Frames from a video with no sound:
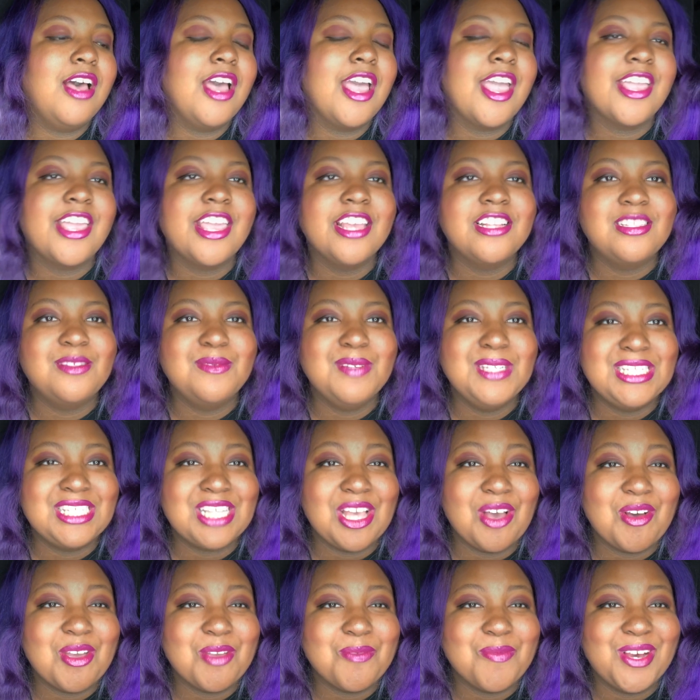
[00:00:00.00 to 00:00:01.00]
it gets me
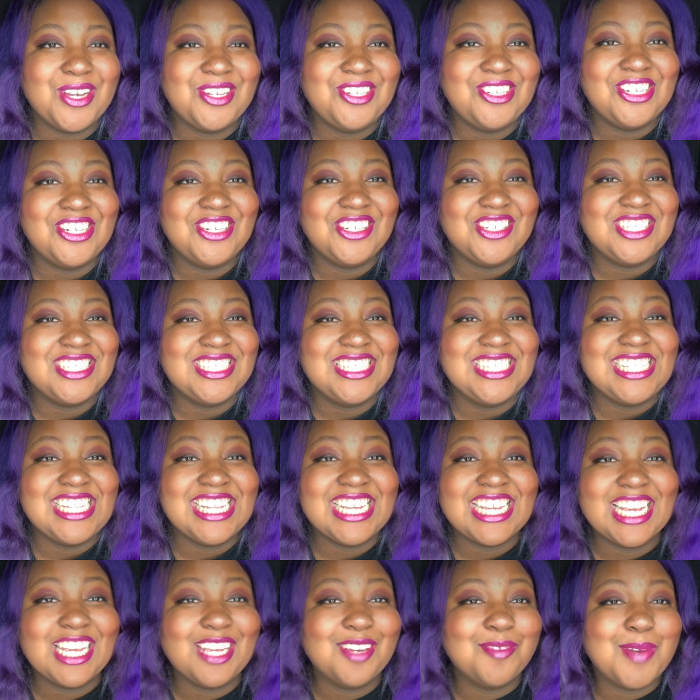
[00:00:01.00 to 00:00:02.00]
so emotional just
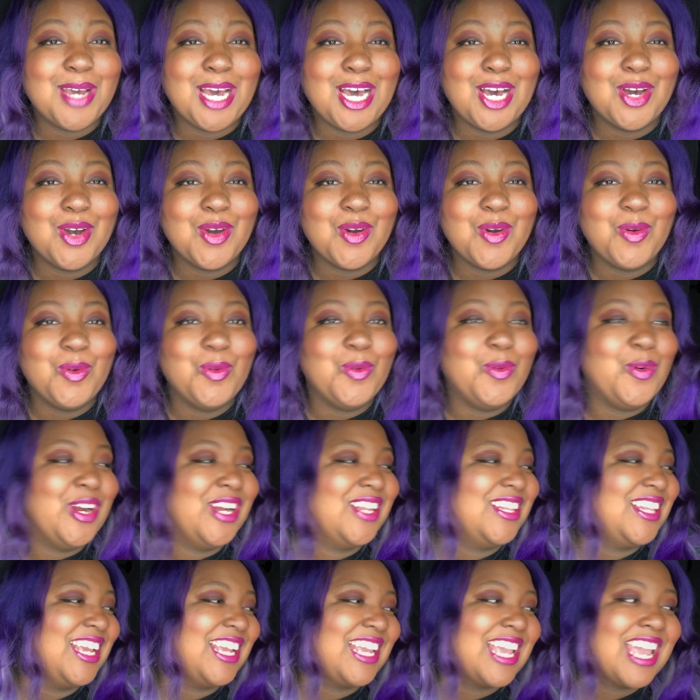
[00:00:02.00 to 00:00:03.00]
thinking about where
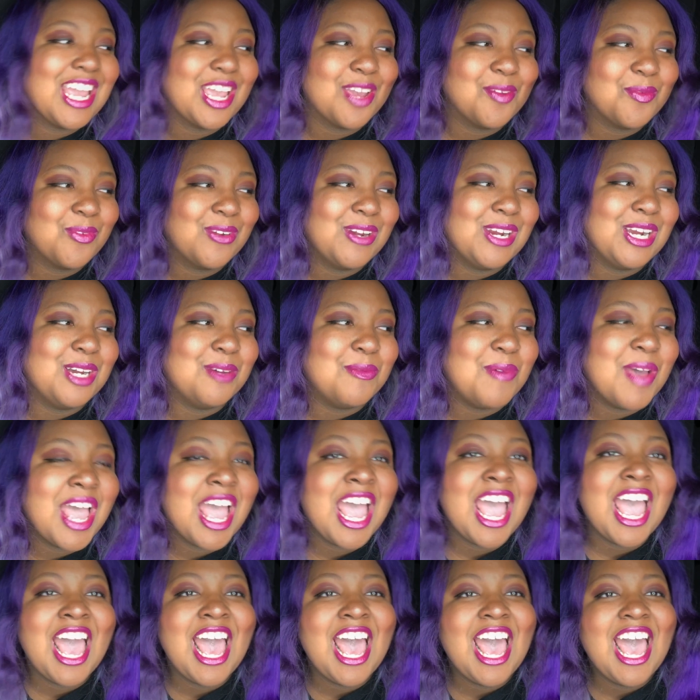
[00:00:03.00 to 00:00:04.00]
they came from
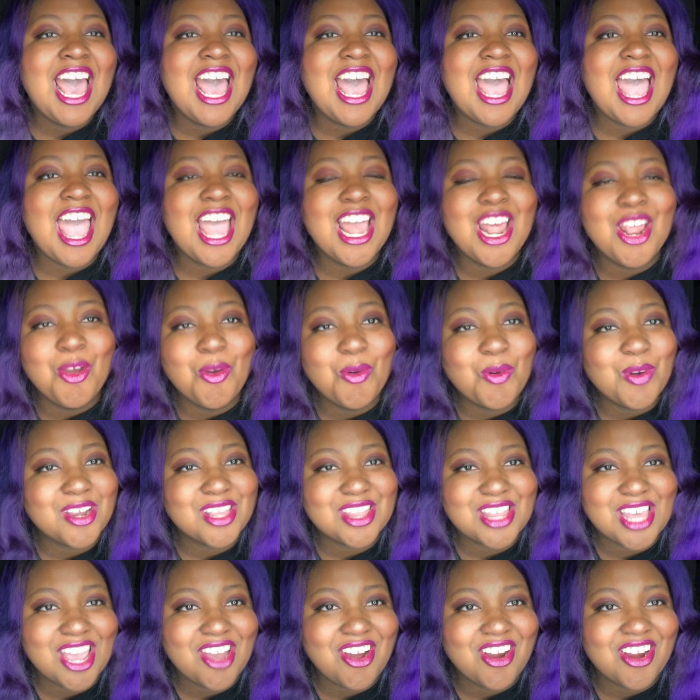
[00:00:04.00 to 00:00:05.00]
and where
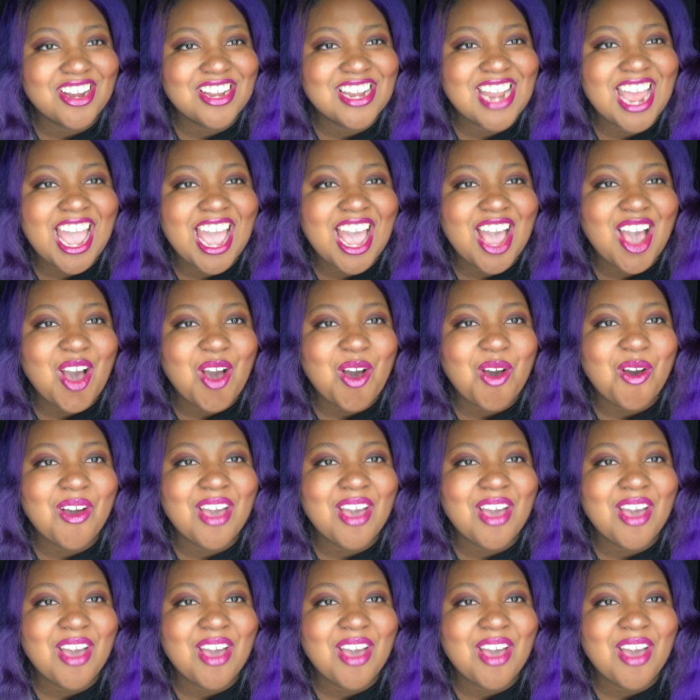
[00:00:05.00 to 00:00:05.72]
they are now,